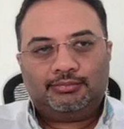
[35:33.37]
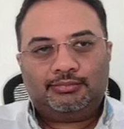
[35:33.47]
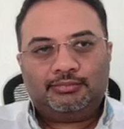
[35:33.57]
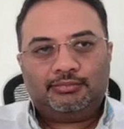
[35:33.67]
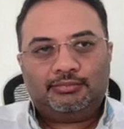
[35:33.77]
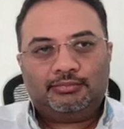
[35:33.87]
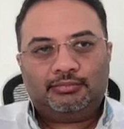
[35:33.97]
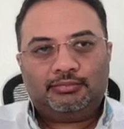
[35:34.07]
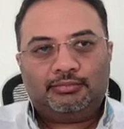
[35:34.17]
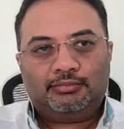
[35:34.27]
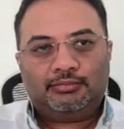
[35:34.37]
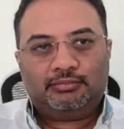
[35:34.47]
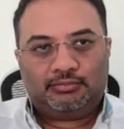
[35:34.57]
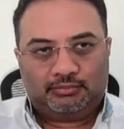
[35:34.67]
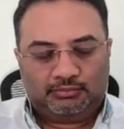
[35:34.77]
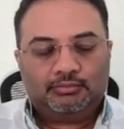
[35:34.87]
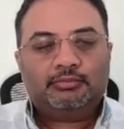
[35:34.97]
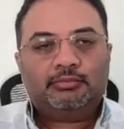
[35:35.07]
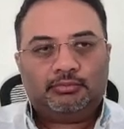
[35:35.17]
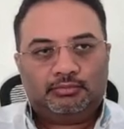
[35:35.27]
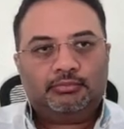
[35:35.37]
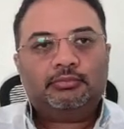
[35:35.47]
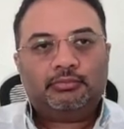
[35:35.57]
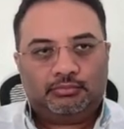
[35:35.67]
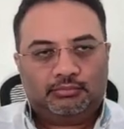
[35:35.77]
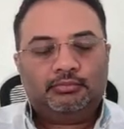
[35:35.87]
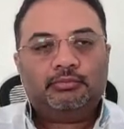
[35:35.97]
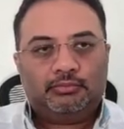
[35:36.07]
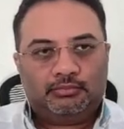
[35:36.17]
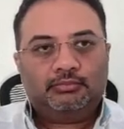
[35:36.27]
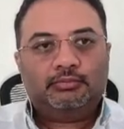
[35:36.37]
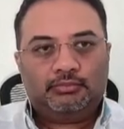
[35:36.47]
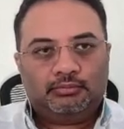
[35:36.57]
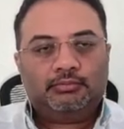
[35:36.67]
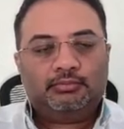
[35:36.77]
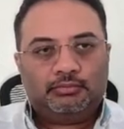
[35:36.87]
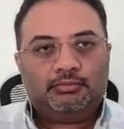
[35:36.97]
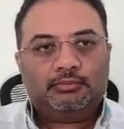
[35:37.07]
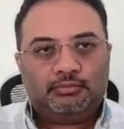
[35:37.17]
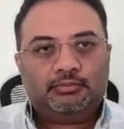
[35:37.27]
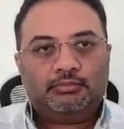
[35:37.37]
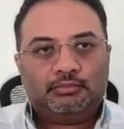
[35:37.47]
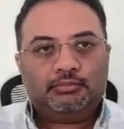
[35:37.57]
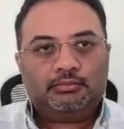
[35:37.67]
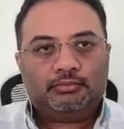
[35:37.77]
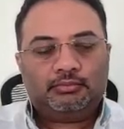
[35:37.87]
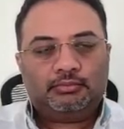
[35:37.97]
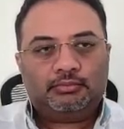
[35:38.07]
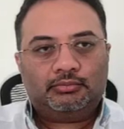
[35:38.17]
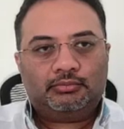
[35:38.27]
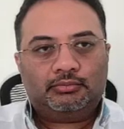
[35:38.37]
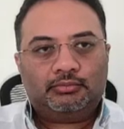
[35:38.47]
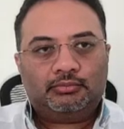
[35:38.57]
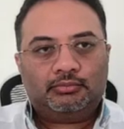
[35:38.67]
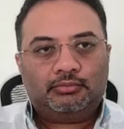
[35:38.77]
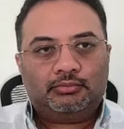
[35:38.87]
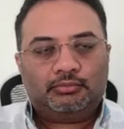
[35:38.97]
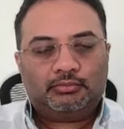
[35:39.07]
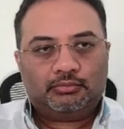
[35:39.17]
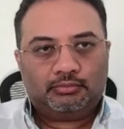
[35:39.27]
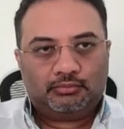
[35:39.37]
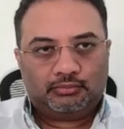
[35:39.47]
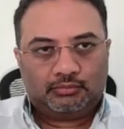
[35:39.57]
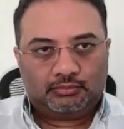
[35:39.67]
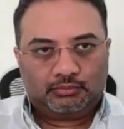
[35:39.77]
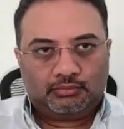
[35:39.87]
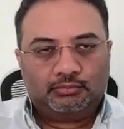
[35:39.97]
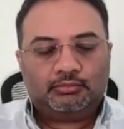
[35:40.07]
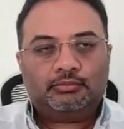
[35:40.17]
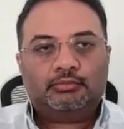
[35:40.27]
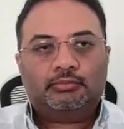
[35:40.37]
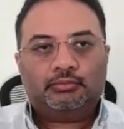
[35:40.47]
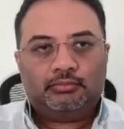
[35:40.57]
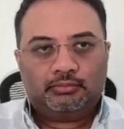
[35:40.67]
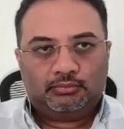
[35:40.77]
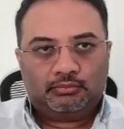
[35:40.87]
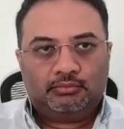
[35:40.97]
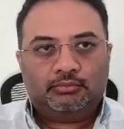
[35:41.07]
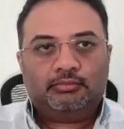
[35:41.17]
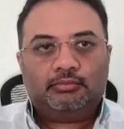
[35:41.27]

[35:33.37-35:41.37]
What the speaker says: (silent)